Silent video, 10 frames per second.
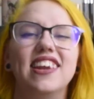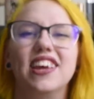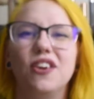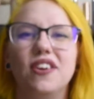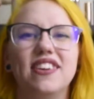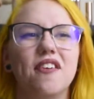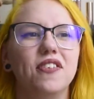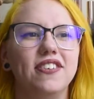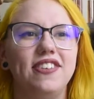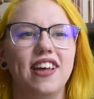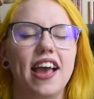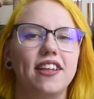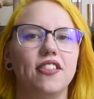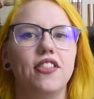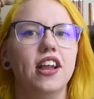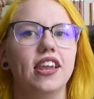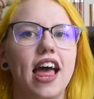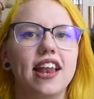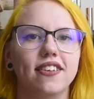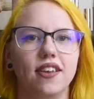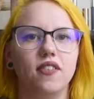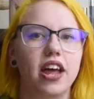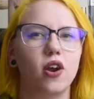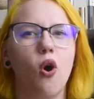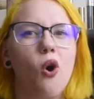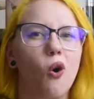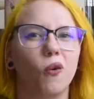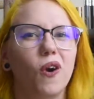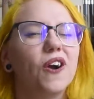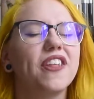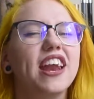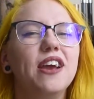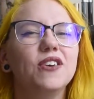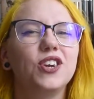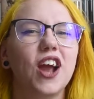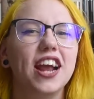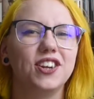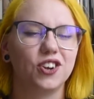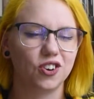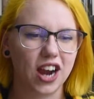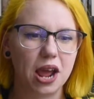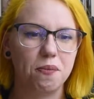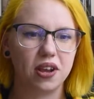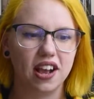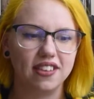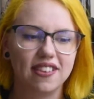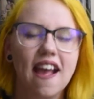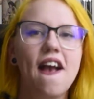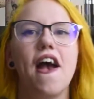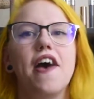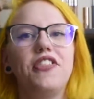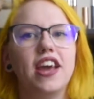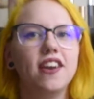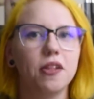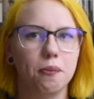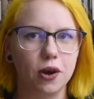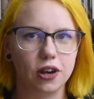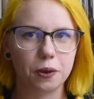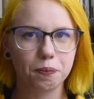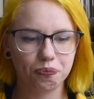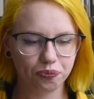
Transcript: like, you can definitely see, like, the lens of, like, horror that he was trying to create, because at the end of the book,